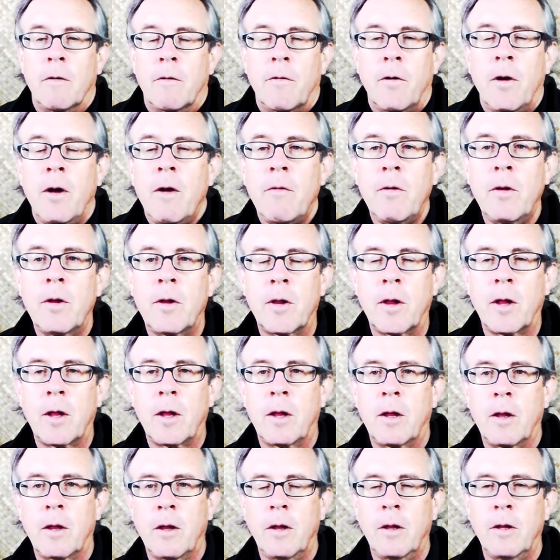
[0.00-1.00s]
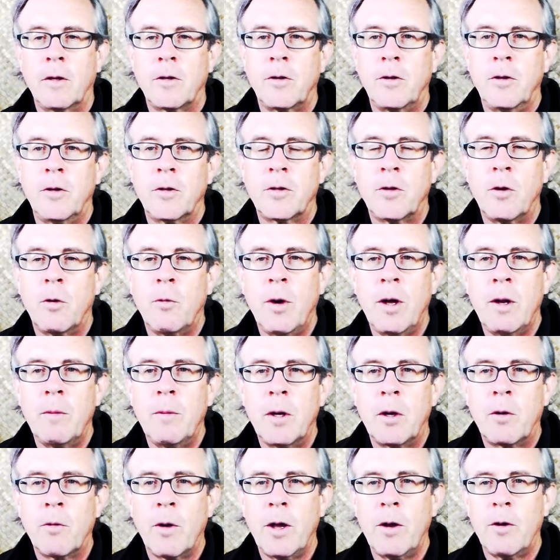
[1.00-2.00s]
for everything. So there's no way
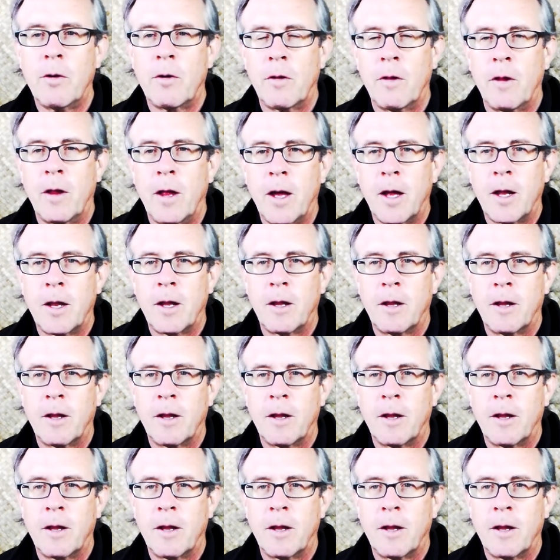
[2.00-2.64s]
to be greater than that.